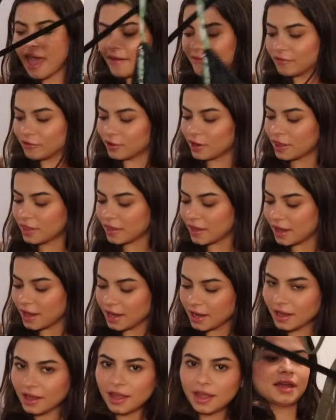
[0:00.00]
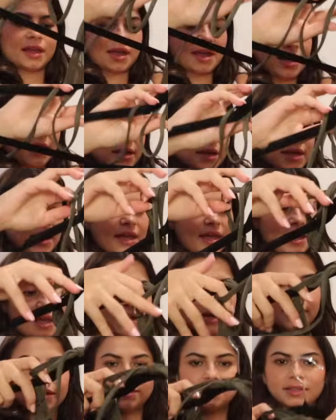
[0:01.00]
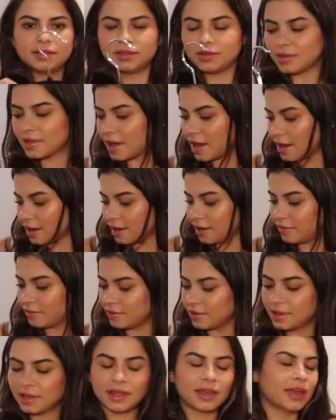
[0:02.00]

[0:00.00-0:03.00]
everything. I can't do that. I really